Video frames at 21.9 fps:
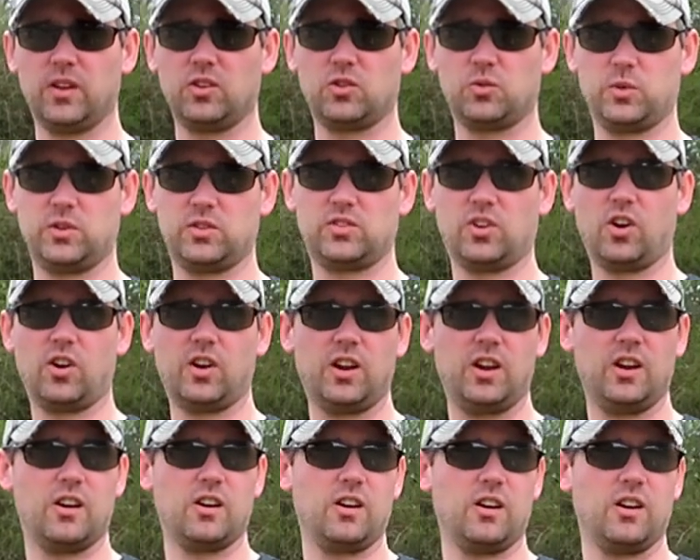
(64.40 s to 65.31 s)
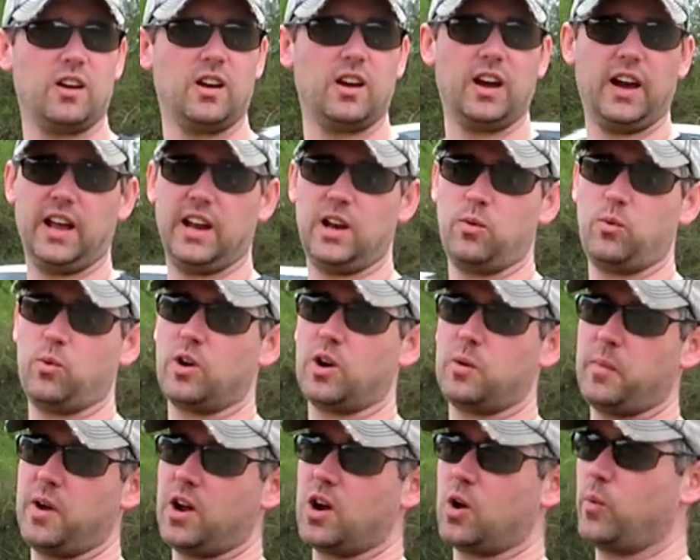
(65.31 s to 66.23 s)
So we start here and then we're
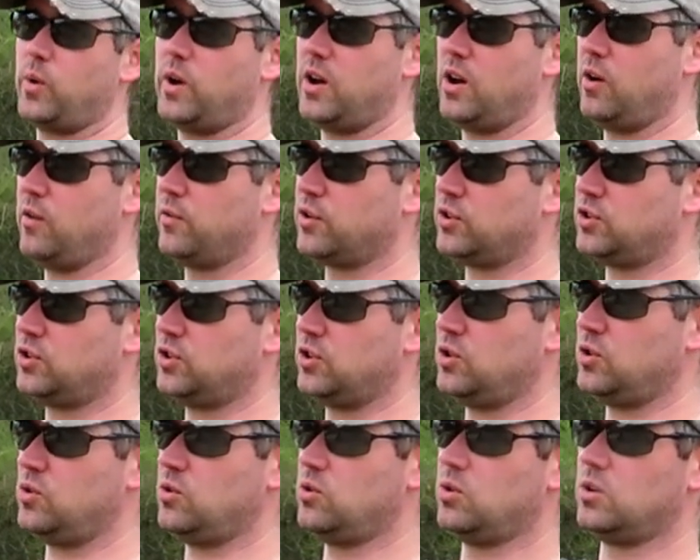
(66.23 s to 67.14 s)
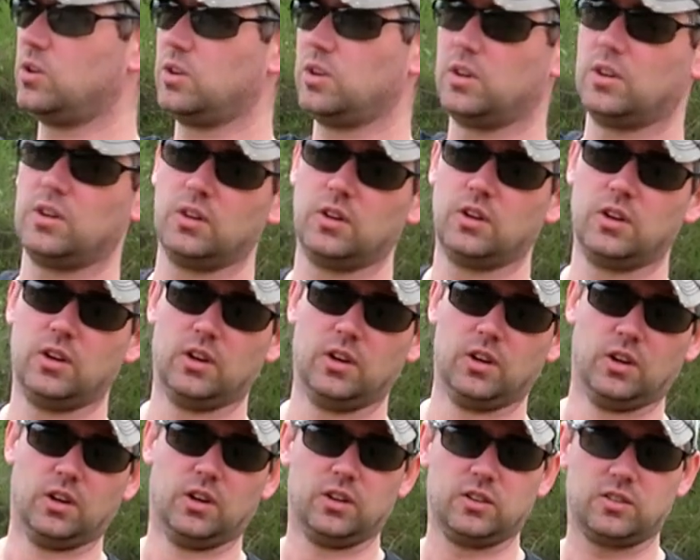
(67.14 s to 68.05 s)
gonna make our way over to
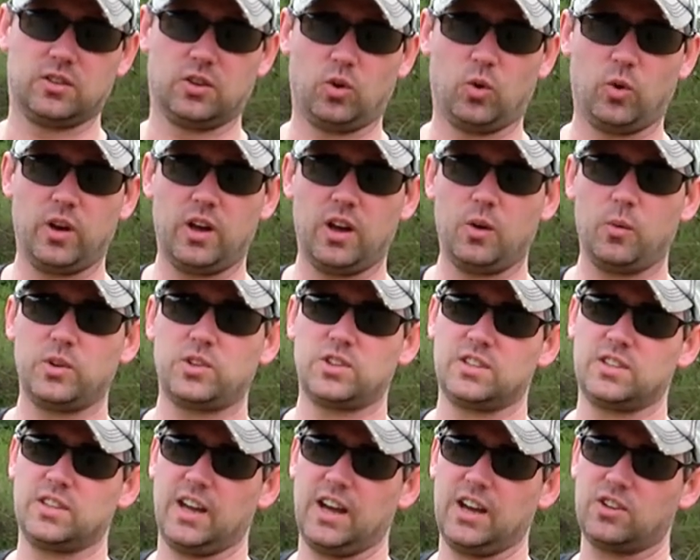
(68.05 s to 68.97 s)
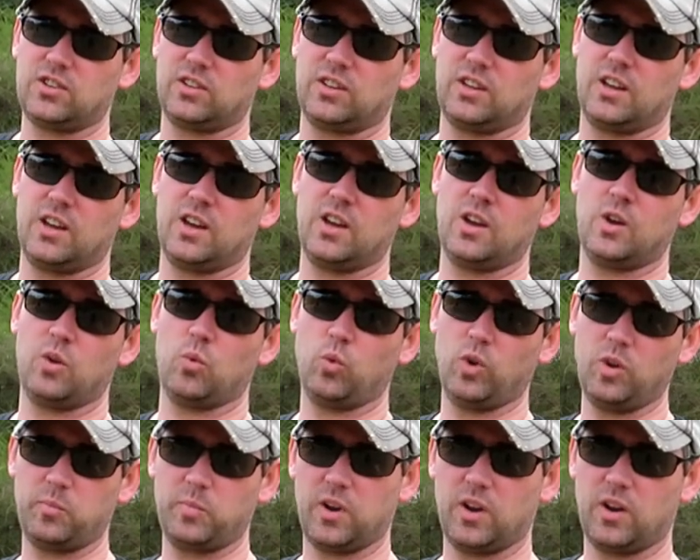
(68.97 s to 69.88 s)
Senoia, which is actually
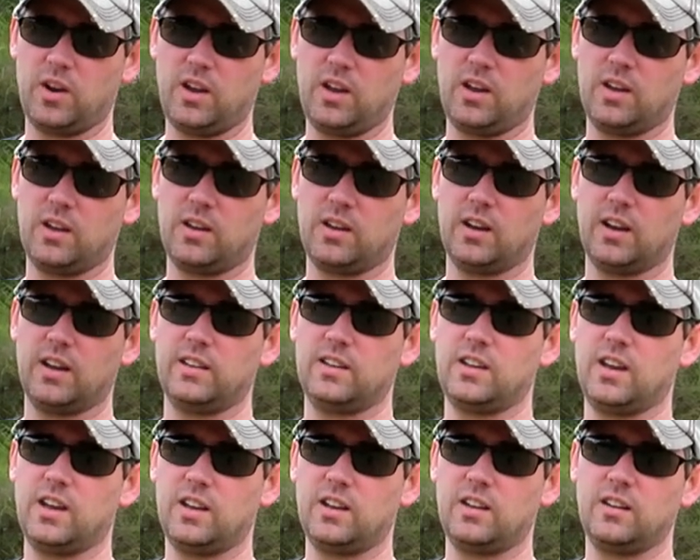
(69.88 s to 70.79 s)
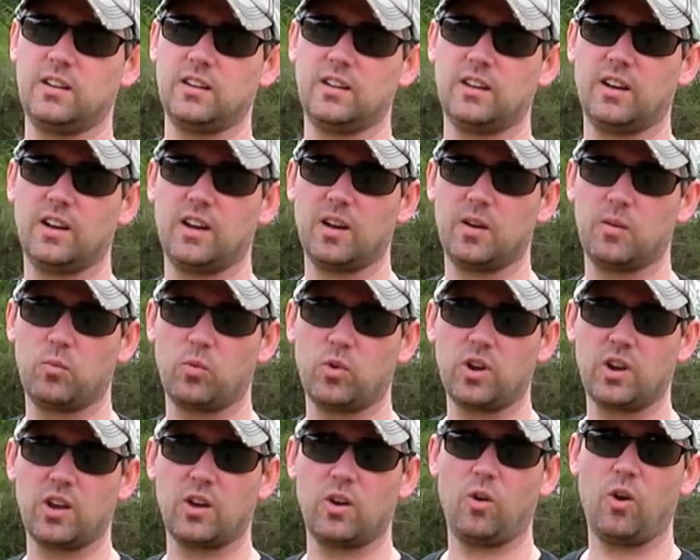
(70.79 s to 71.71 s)
Woodbury, and then
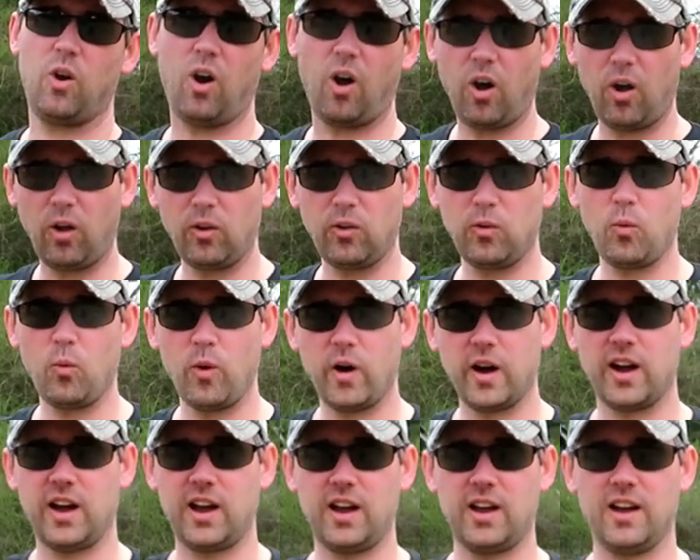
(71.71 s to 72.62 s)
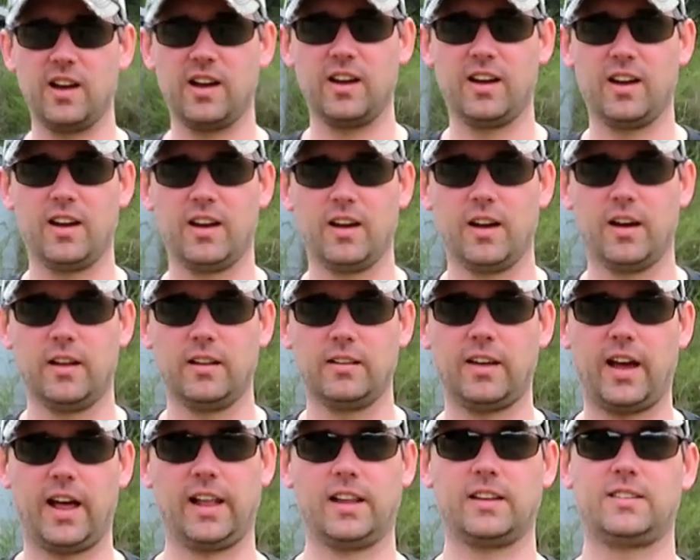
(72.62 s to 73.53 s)
we're gonna go all the way
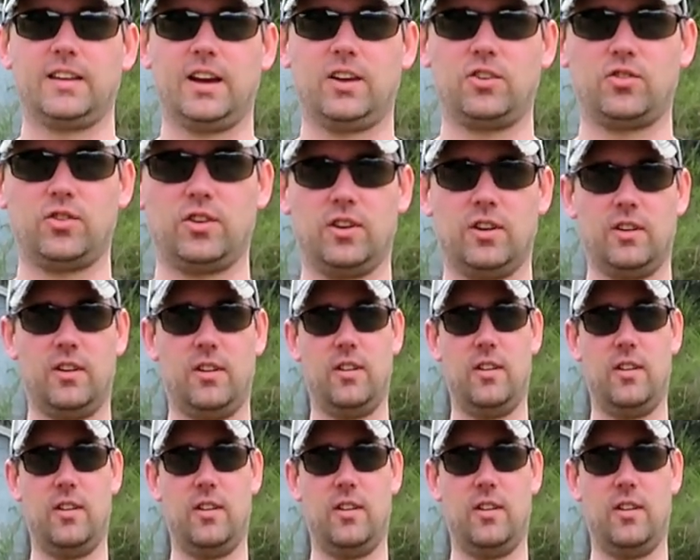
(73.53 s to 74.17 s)
to Alexandria.